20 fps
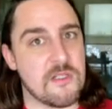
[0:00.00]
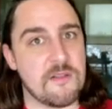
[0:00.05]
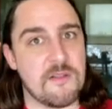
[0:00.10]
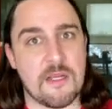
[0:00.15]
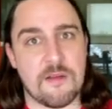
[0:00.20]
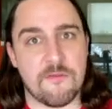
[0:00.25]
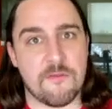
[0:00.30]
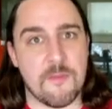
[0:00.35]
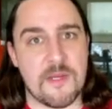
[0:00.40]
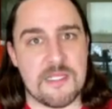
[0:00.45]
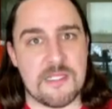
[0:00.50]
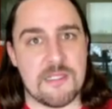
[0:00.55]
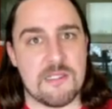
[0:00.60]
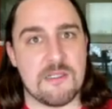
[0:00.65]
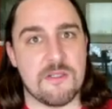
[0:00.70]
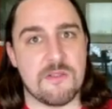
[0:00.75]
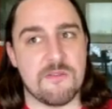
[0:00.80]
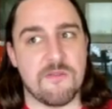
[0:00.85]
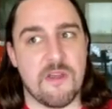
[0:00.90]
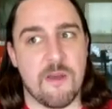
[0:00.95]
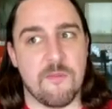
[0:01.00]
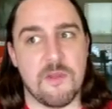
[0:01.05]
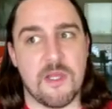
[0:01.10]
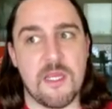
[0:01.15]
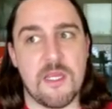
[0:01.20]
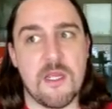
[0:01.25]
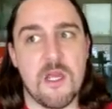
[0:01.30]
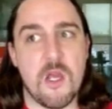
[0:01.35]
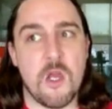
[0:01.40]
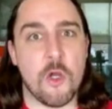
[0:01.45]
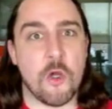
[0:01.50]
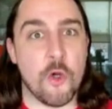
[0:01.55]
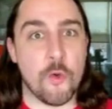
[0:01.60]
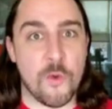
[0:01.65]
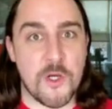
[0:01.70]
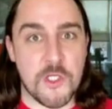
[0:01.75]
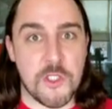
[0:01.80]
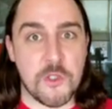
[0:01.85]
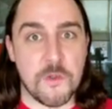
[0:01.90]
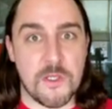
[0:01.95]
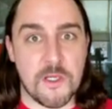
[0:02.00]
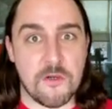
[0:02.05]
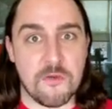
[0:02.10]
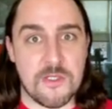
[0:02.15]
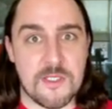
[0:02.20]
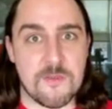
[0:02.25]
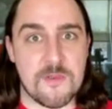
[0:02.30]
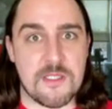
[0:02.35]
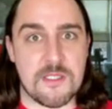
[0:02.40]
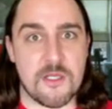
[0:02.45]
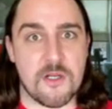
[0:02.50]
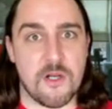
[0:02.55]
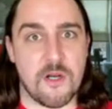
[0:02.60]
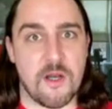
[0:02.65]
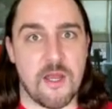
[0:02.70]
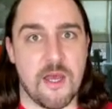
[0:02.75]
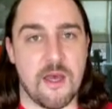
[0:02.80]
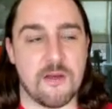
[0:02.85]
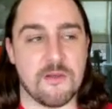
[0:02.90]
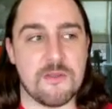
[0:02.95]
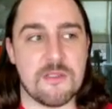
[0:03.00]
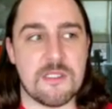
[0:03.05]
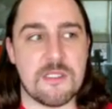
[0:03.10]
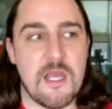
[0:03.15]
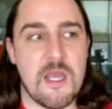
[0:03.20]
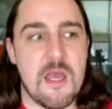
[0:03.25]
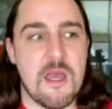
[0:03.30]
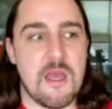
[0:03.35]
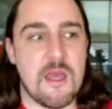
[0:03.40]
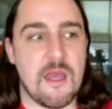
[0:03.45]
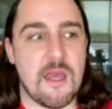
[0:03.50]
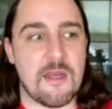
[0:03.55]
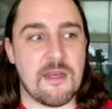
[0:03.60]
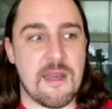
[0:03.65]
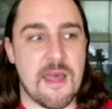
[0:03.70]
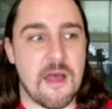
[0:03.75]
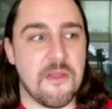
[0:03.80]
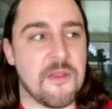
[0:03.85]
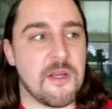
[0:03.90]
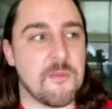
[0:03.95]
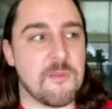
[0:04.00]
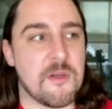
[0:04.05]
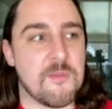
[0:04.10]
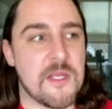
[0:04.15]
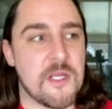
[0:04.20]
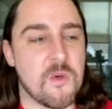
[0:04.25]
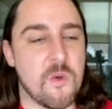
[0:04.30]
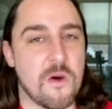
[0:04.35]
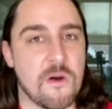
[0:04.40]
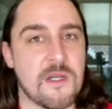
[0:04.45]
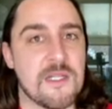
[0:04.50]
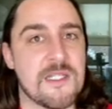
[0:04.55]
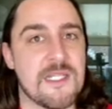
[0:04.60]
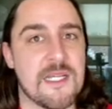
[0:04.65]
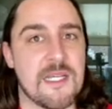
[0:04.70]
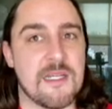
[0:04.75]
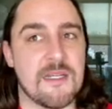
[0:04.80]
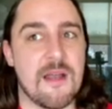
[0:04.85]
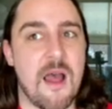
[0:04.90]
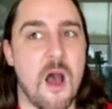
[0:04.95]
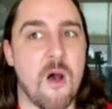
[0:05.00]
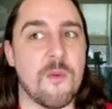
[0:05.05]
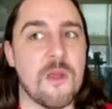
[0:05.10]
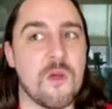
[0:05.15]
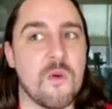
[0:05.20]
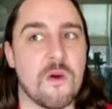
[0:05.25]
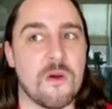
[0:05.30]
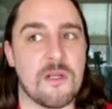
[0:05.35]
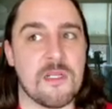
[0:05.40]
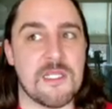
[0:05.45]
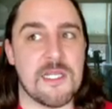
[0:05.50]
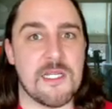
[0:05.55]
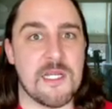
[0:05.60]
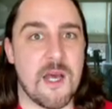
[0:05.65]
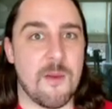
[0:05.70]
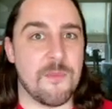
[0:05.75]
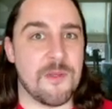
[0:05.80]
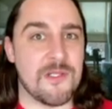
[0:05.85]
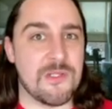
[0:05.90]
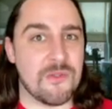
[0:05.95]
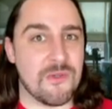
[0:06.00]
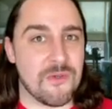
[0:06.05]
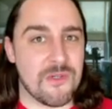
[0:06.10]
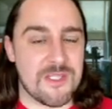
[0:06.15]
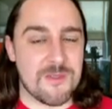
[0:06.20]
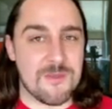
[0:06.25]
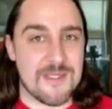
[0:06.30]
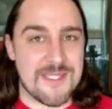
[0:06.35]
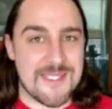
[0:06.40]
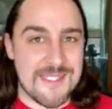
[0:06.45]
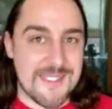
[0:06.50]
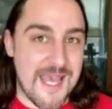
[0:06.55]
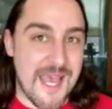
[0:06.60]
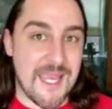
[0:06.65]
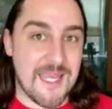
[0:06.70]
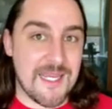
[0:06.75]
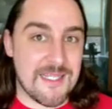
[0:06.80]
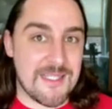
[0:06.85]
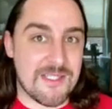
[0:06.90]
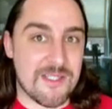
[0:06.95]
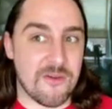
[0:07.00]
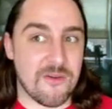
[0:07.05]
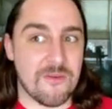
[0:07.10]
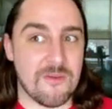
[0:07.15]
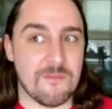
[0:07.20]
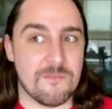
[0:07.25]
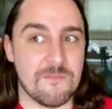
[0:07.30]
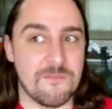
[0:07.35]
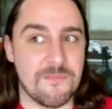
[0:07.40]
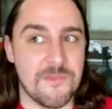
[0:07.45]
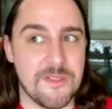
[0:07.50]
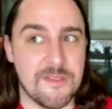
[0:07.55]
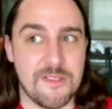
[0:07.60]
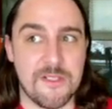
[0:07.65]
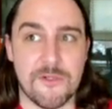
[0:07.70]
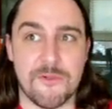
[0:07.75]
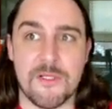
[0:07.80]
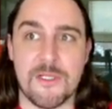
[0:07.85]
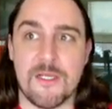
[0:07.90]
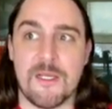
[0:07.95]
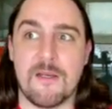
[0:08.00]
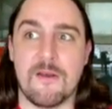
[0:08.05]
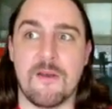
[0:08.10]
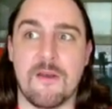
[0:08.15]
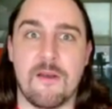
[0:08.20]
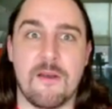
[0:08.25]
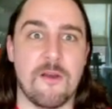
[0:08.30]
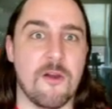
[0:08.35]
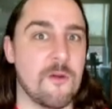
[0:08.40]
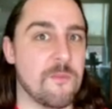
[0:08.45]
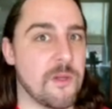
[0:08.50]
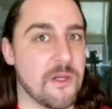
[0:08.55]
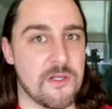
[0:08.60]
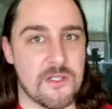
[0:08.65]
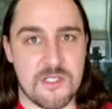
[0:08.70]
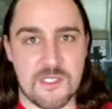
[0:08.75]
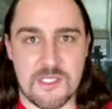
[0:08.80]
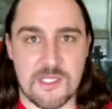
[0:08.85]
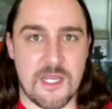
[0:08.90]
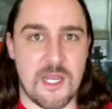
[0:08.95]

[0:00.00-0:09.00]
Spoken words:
like for my sister's family, who are doing Christmas at her house. And now that I'm going to be quarantined, I'll be quarantined up until Christmas Day, so literally no purchasing